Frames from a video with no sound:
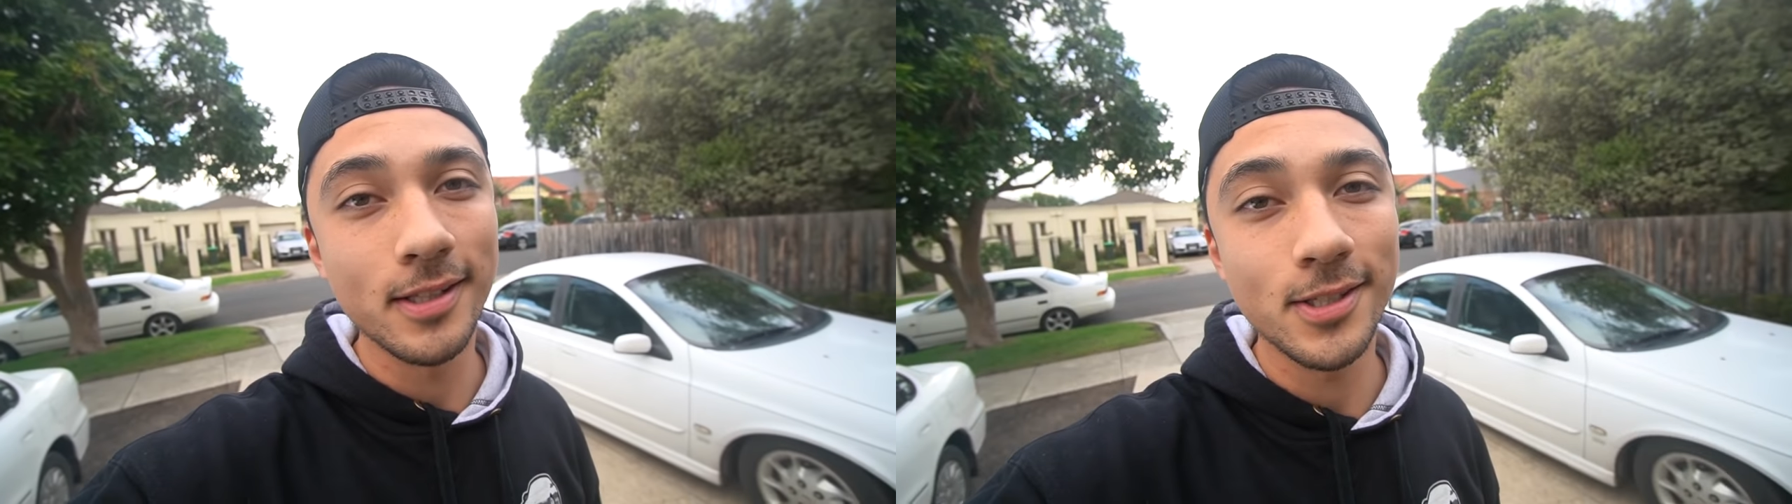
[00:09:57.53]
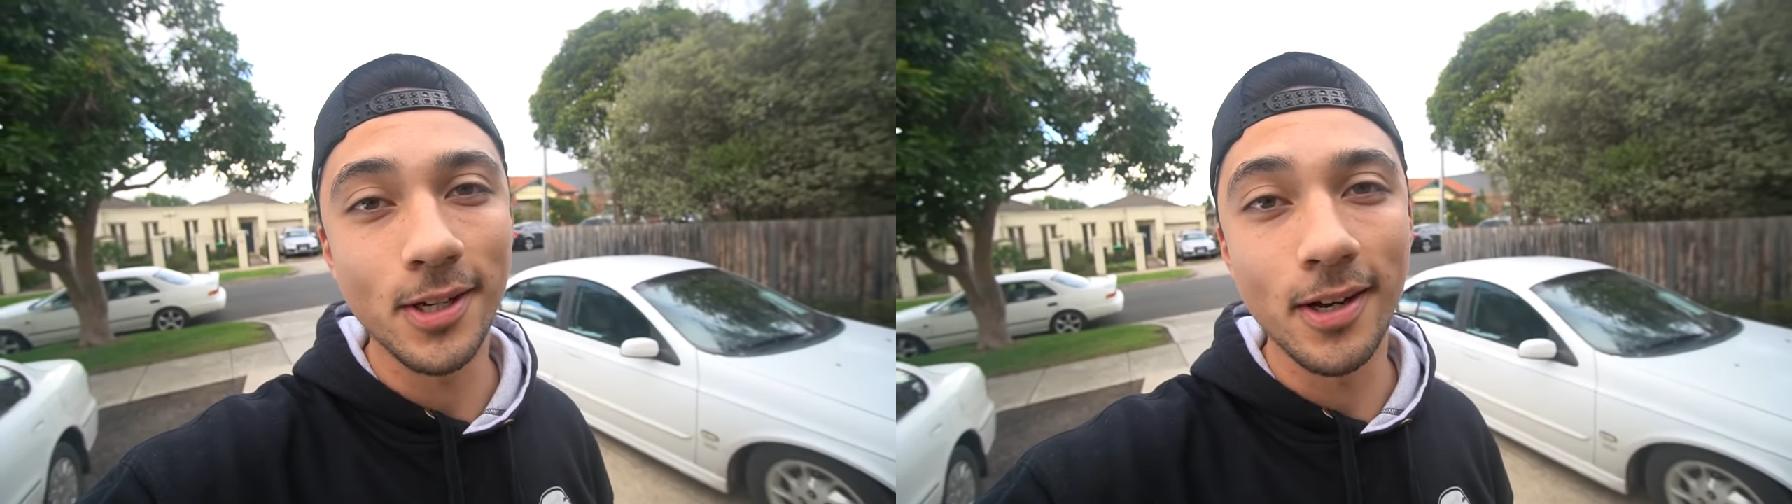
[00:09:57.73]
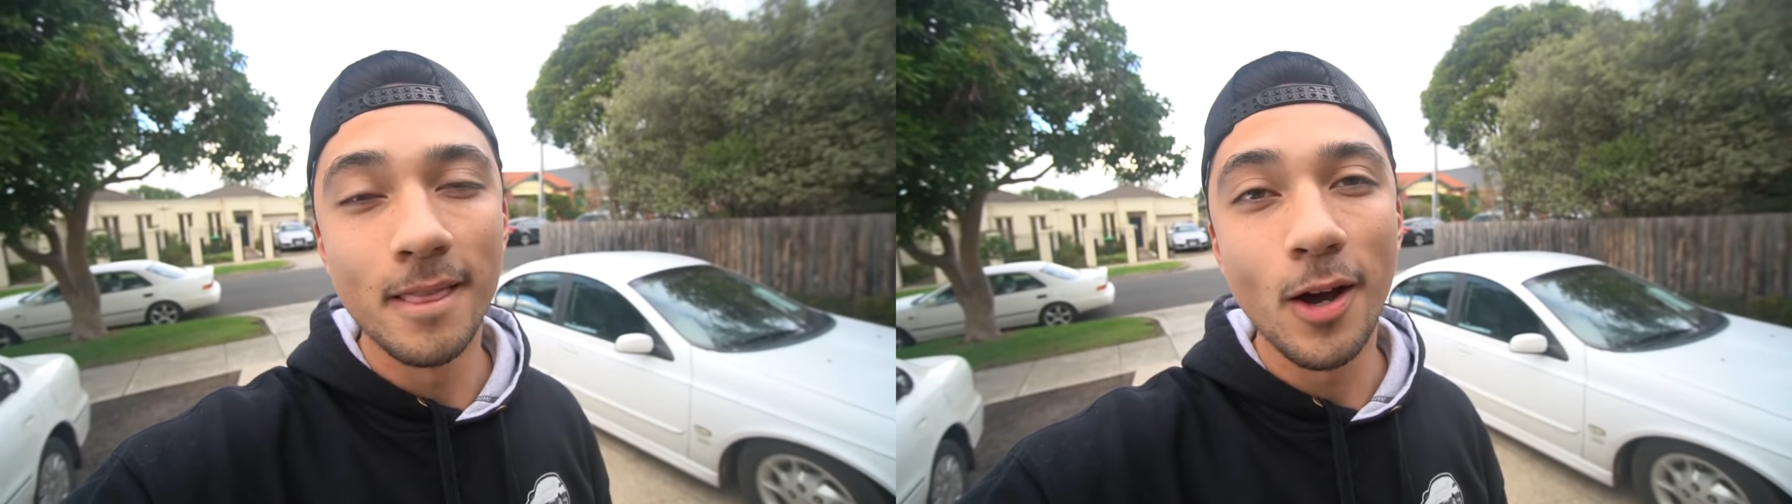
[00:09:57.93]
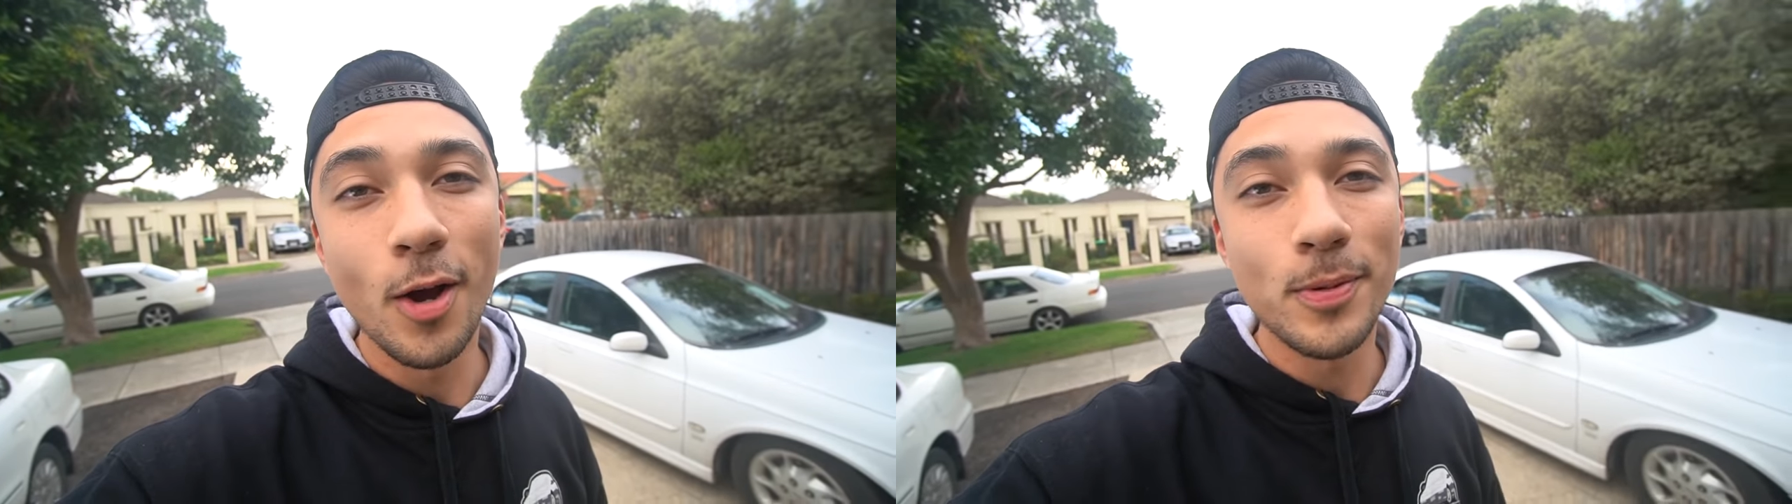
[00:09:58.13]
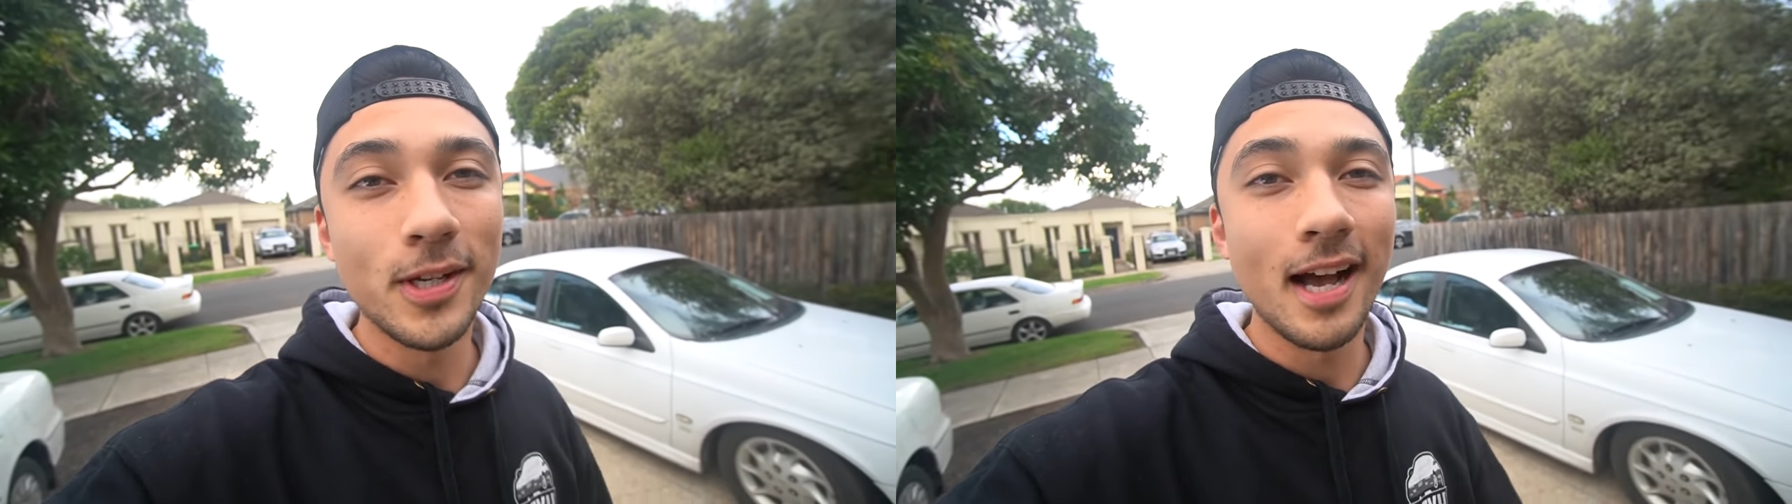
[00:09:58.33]
so I
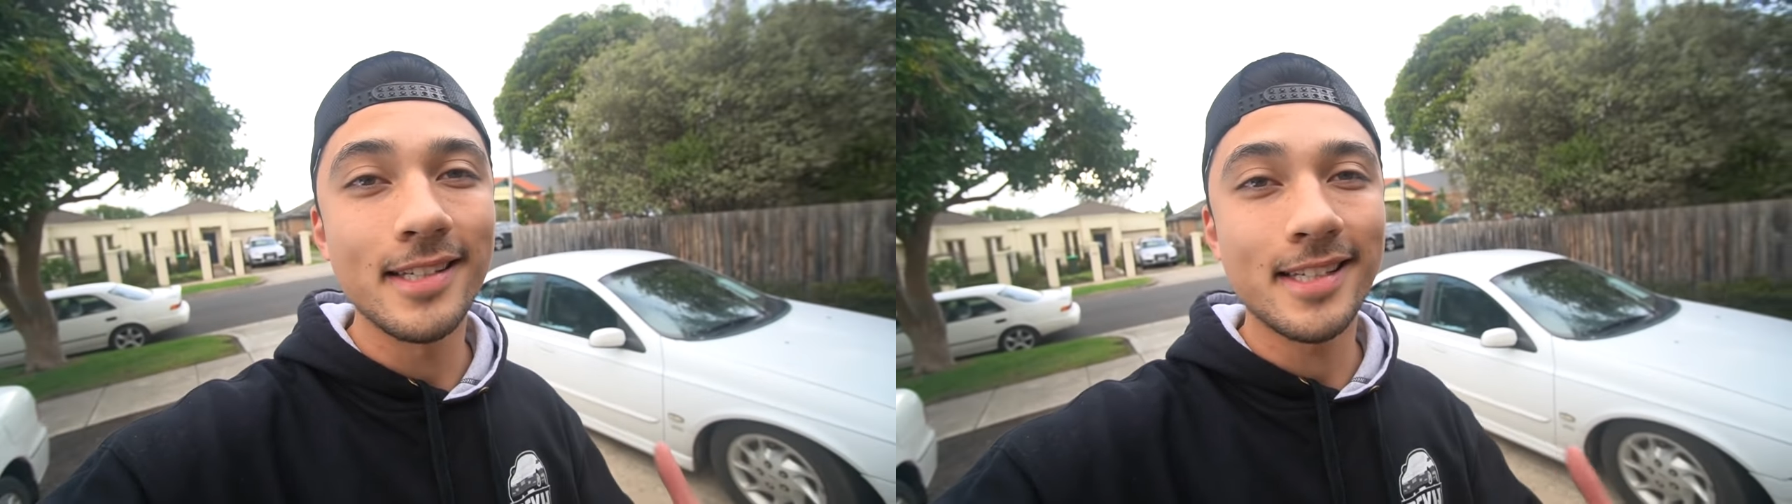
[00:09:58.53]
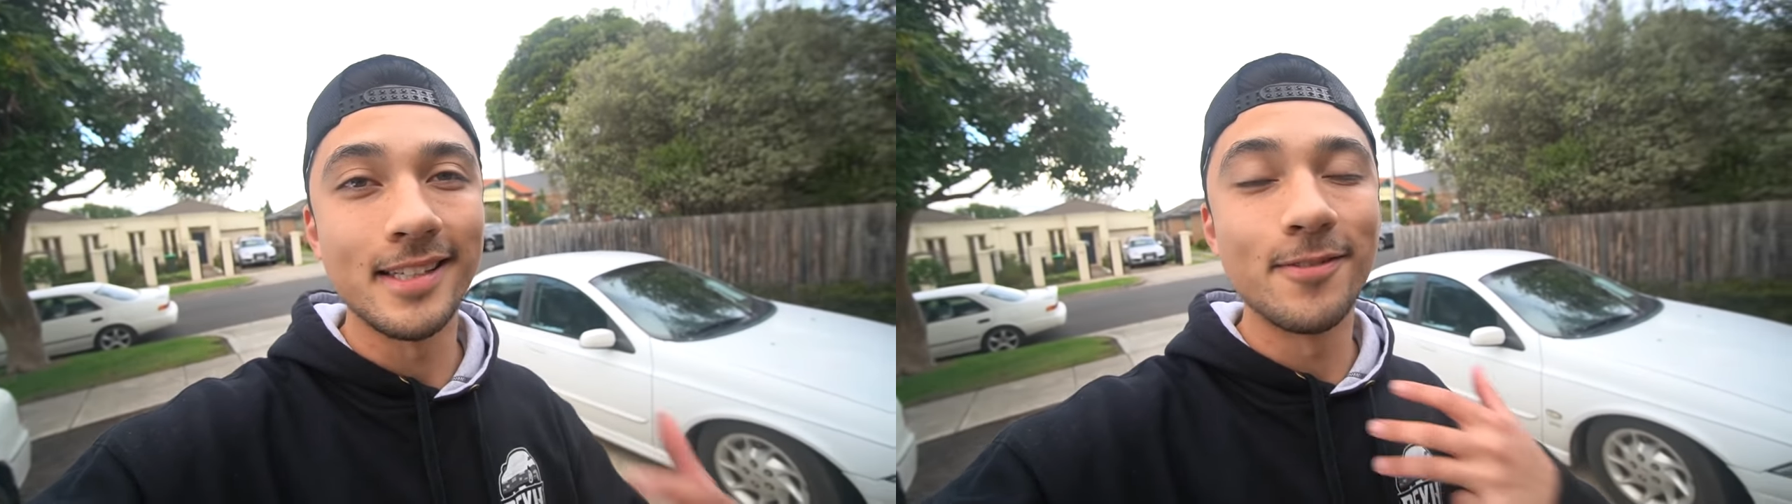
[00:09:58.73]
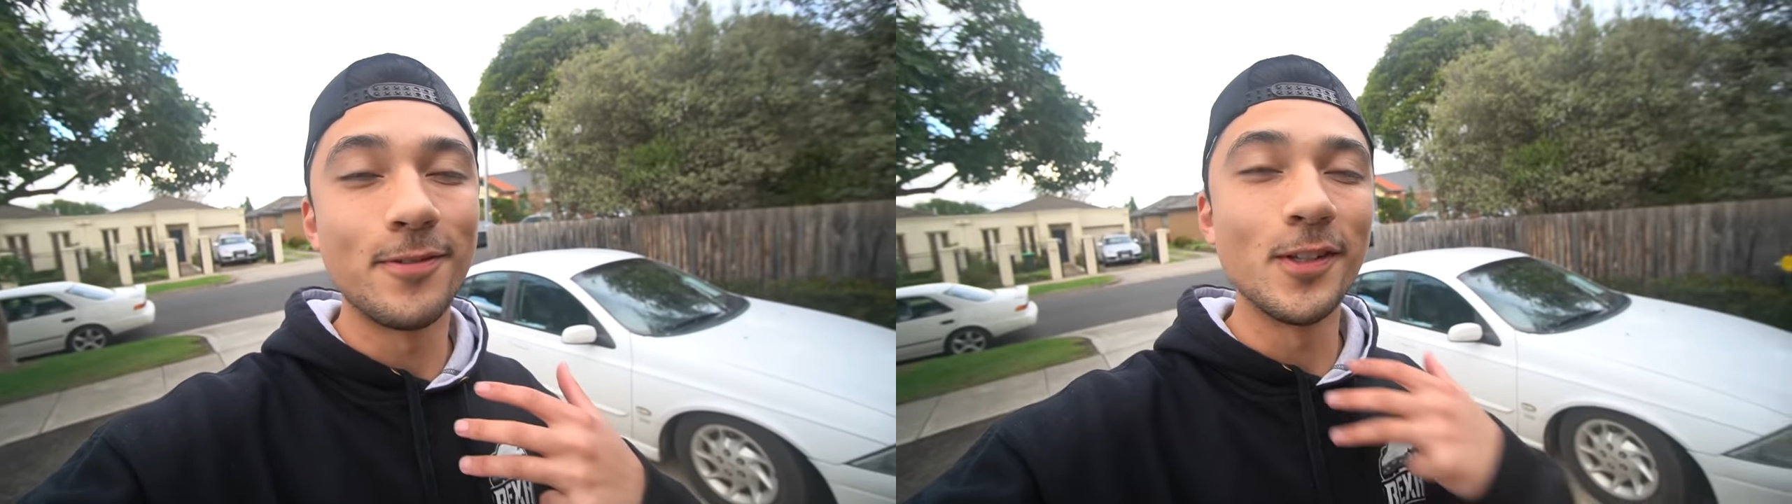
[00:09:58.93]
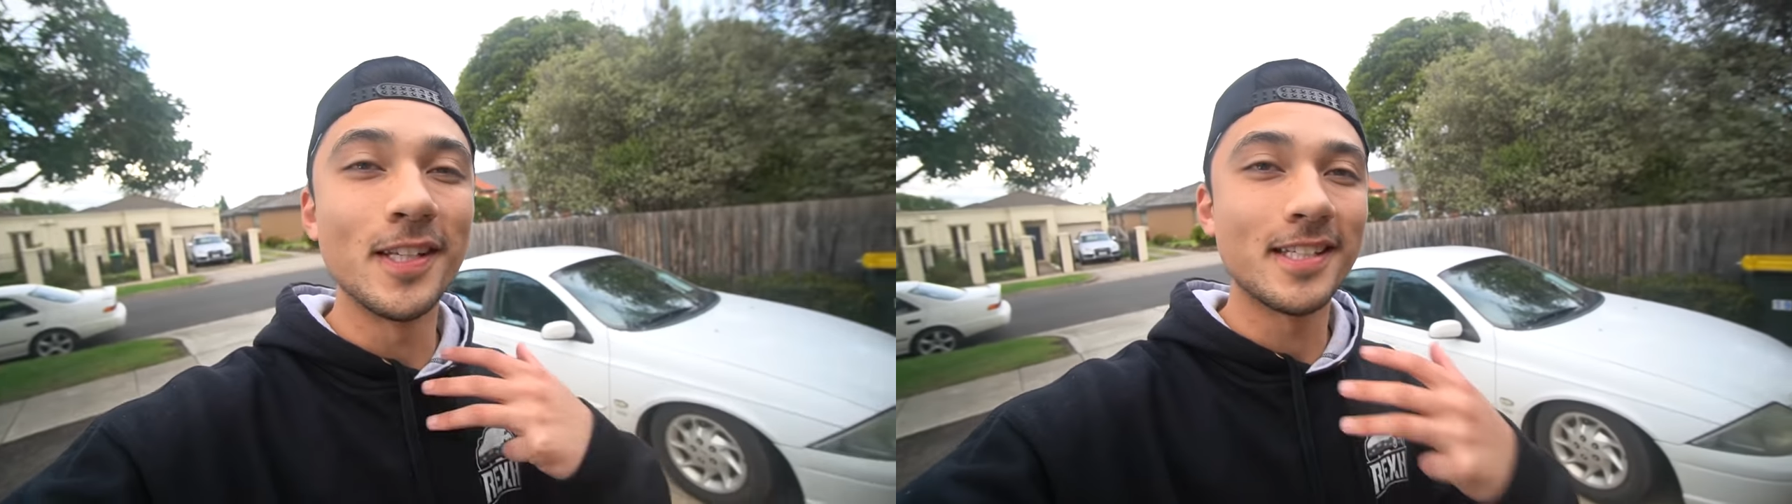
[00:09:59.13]
hope you guys can feel the